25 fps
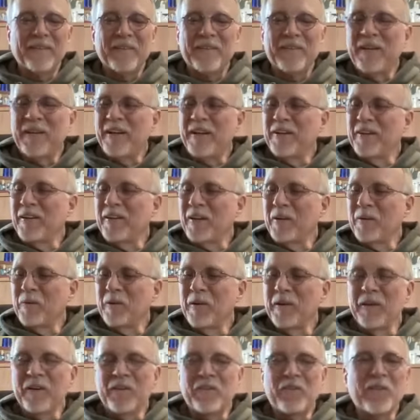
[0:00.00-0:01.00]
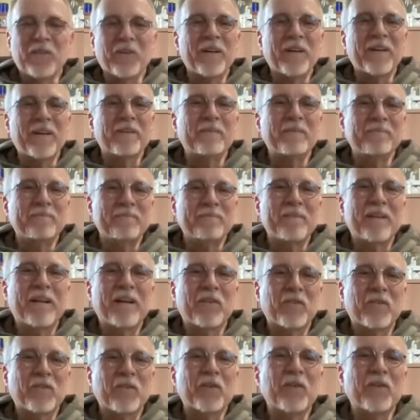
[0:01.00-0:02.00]
Well, Daniel, I really enjoyed it.
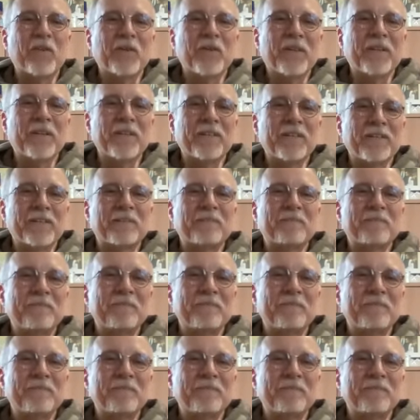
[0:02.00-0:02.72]
Thanks for doing this.